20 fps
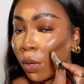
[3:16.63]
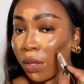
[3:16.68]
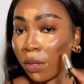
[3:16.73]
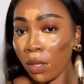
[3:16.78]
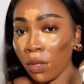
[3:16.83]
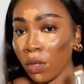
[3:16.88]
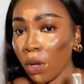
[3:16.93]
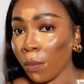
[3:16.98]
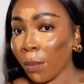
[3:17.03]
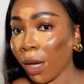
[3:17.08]
but
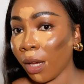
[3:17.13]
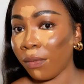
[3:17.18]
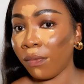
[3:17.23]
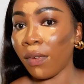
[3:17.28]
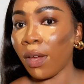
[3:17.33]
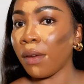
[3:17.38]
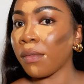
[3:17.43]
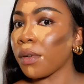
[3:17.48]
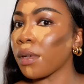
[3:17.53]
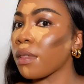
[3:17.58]
these are my
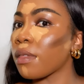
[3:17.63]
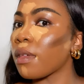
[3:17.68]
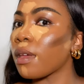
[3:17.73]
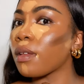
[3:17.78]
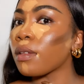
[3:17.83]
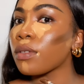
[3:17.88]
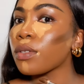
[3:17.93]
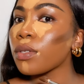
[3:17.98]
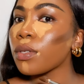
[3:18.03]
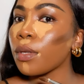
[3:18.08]
favourite
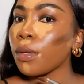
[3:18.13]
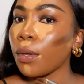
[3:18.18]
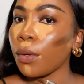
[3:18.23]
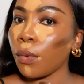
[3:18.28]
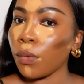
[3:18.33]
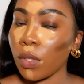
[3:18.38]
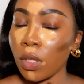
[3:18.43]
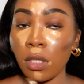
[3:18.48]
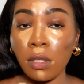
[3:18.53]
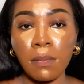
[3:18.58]
things to use,